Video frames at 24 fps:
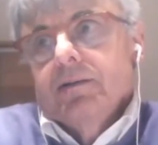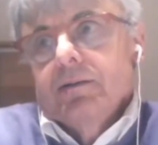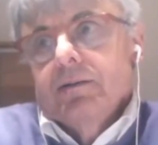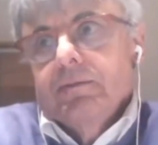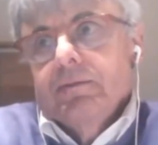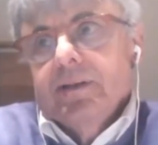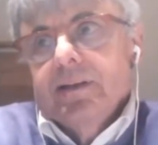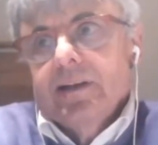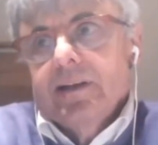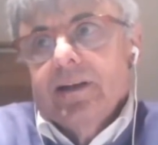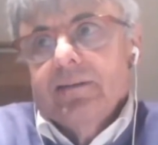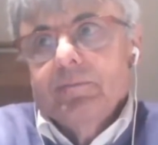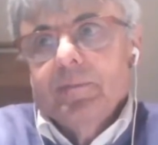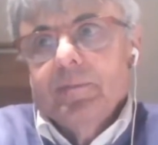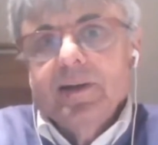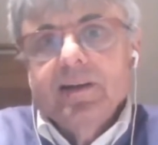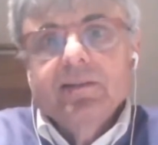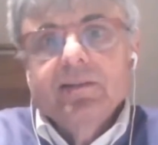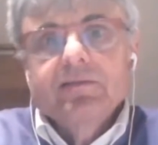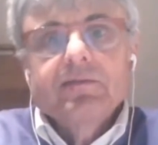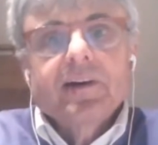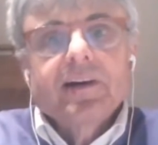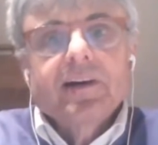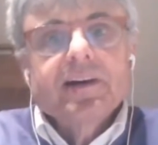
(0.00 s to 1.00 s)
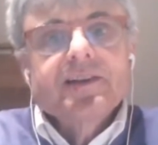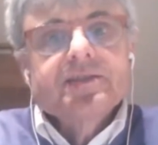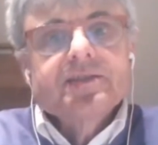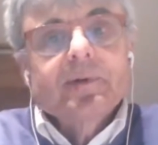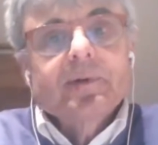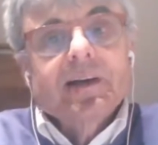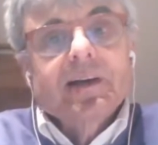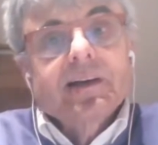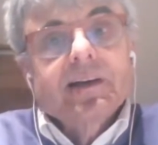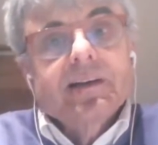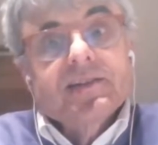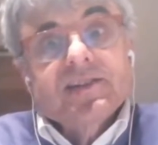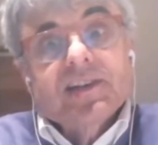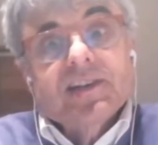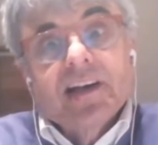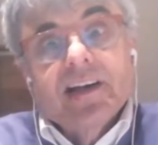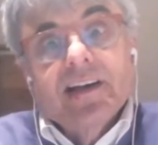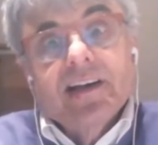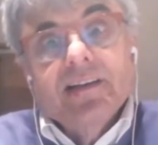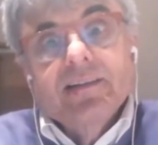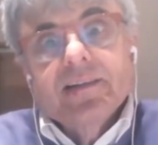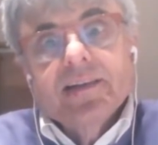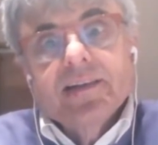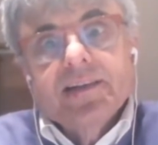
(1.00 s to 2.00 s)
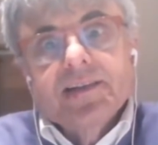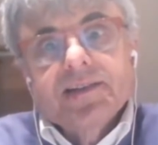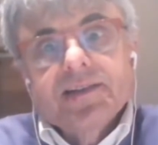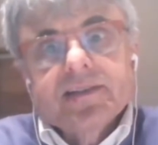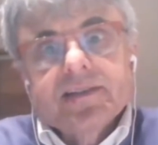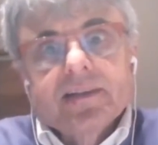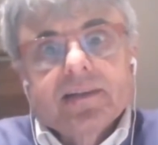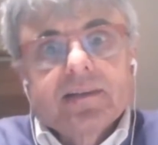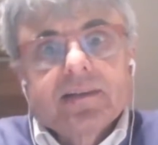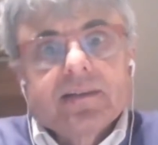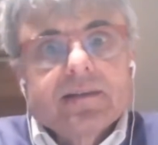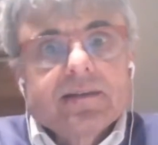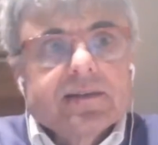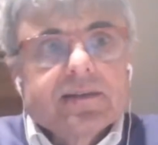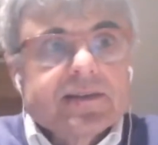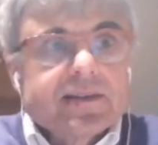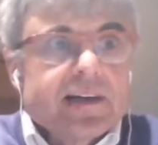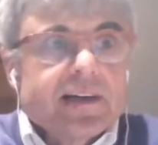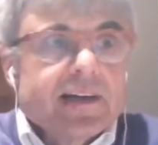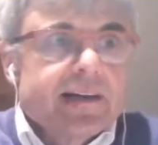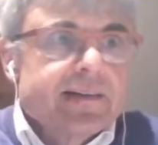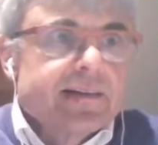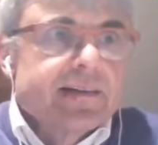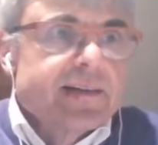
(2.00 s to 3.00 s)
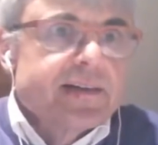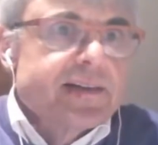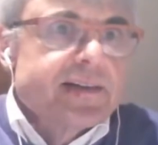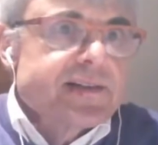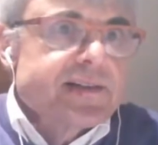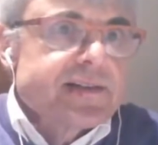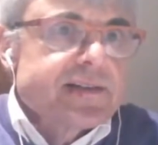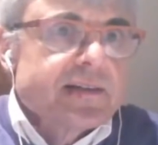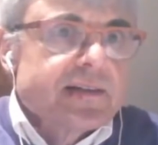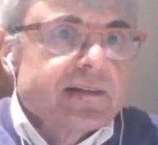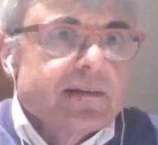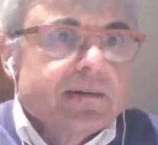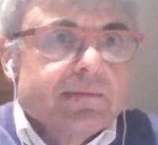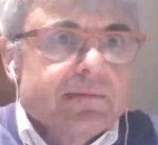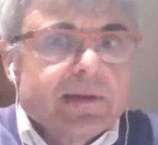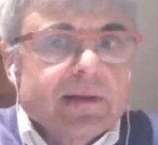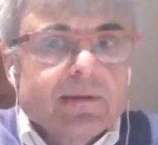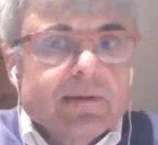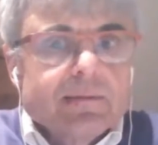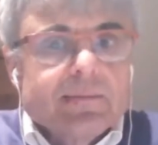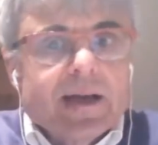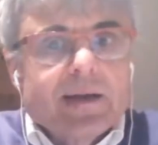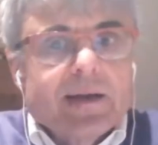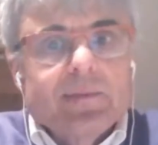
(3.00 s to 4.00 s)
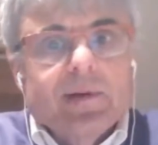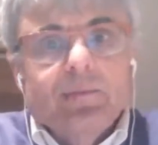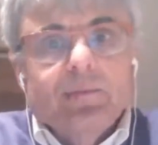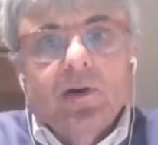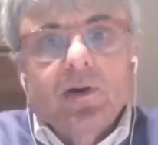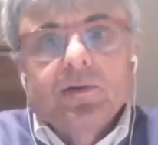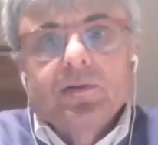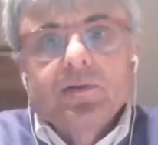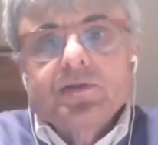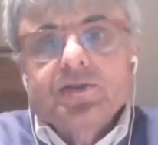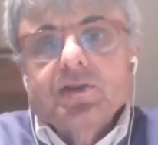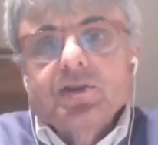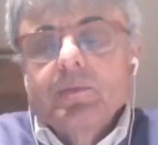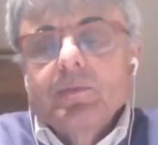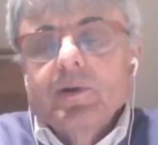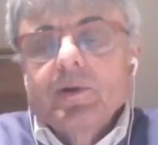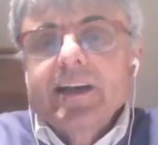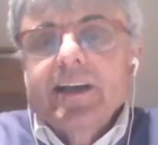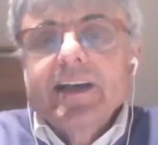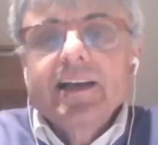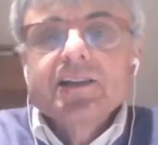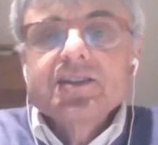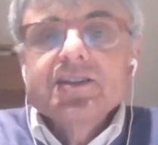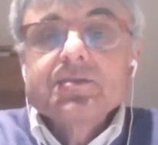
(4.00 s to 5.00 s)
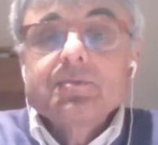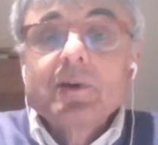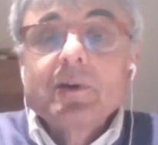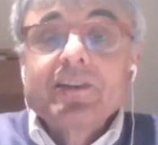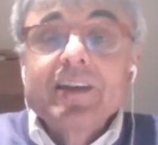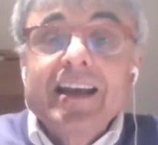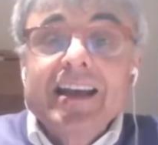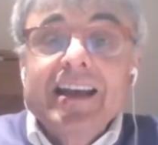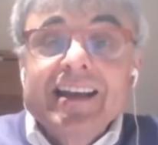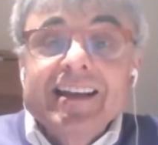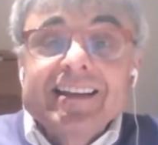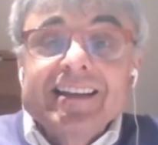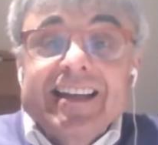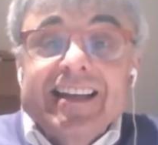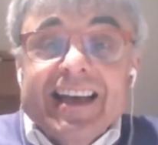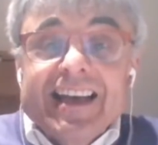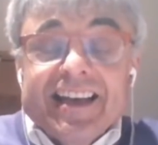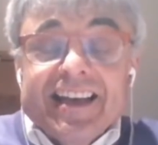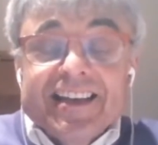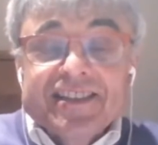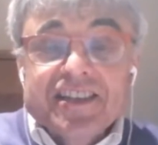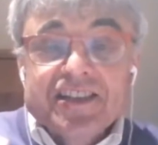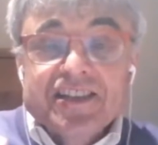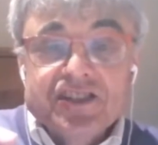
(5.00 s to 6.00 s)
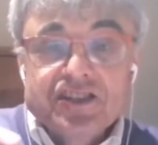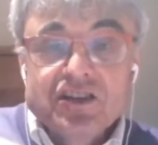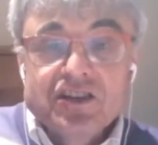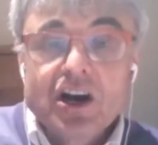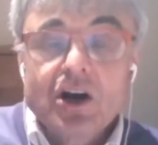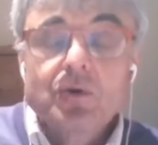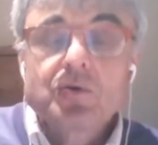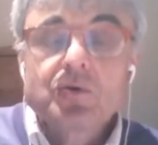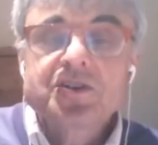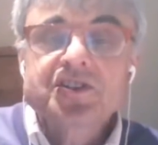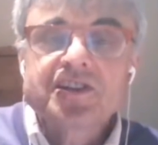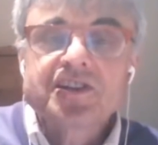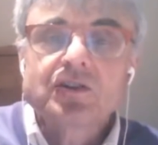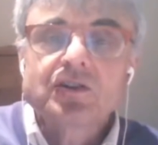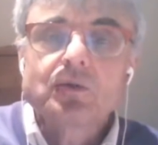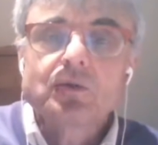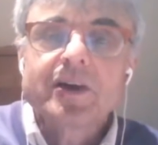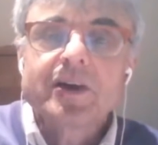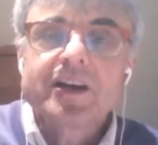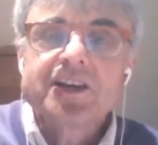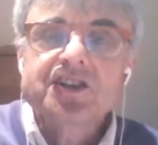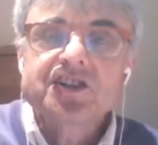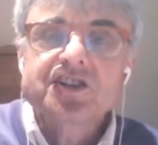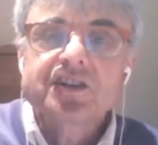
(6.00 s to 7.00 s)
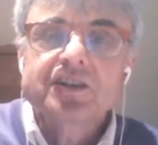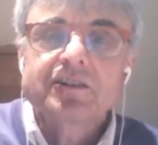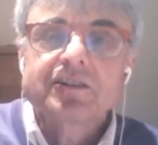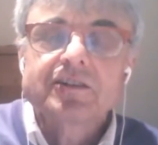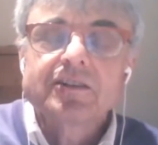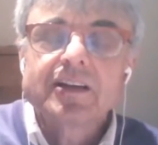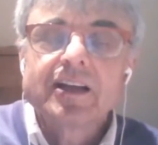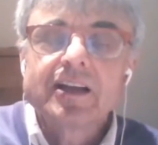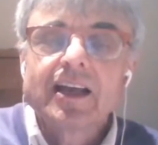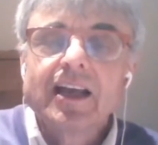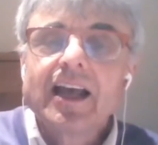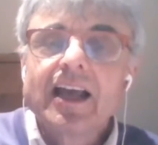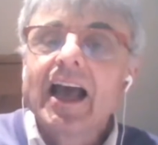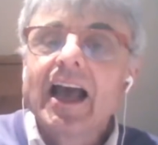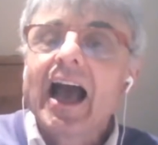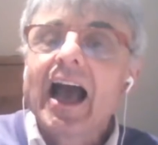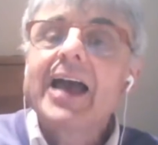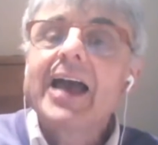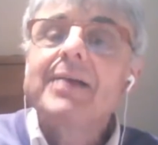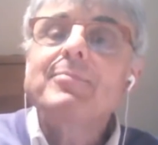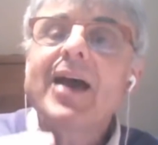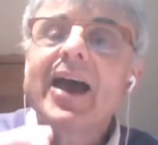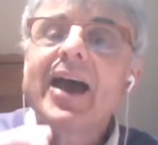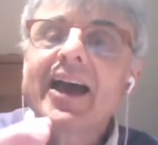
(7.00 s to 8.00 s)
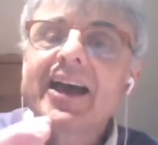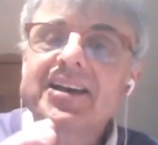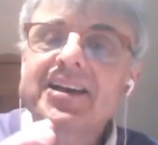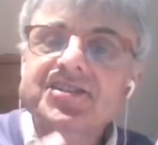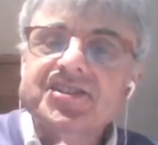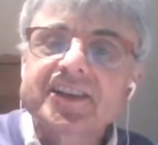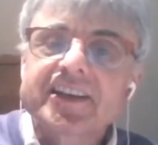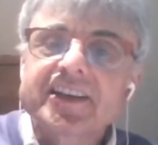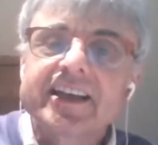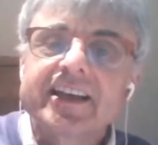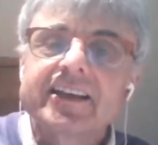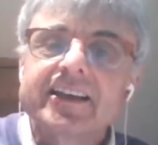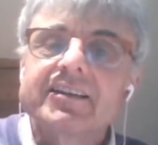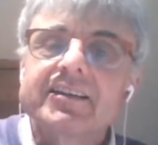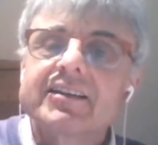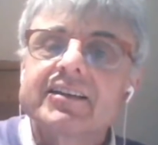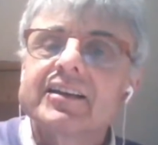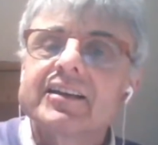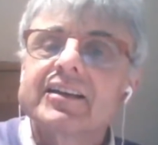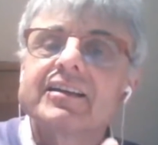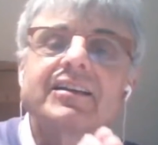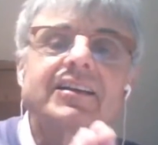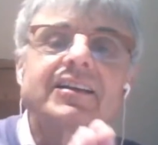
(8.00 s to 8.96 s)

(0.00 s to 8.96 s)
we have been advised by the scientists, and scientists, will maybe point to somebody else. But this is now a situation. I'm asking